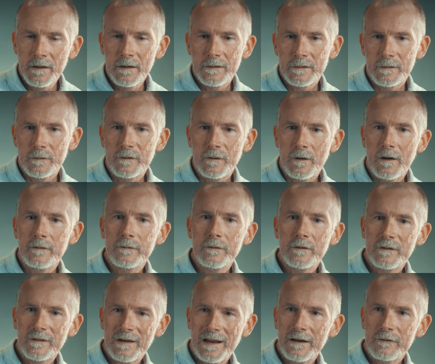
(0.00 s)
So to
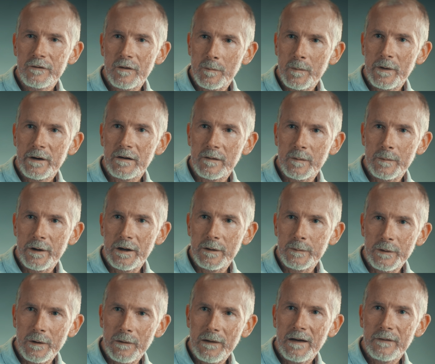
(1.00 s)
understand your microbiome,
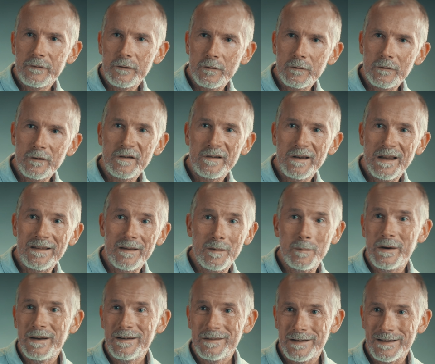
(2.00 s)
you have to understand the
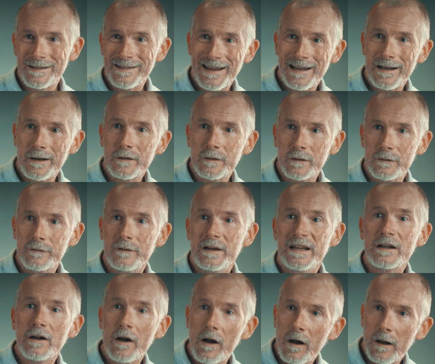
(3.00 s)
basic tenets of
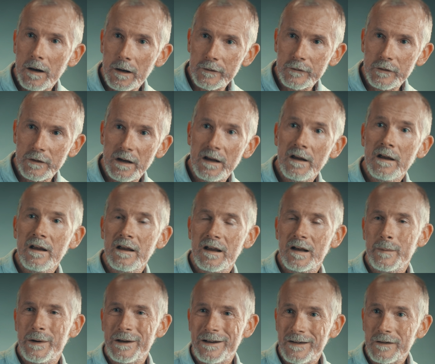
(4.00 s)
ecology
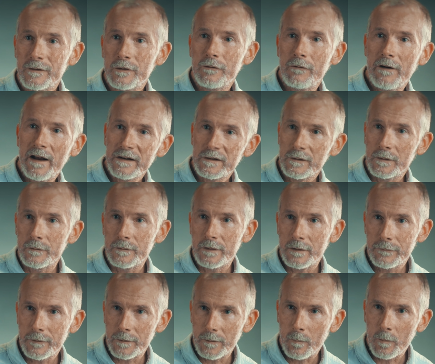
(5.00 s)
about interaction of
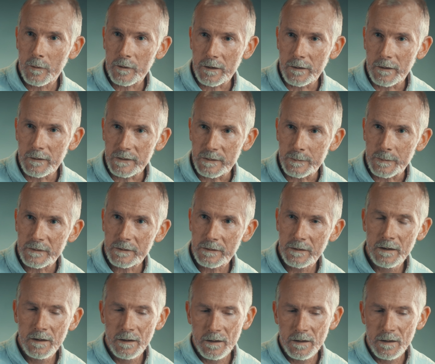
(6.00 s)
different organisms.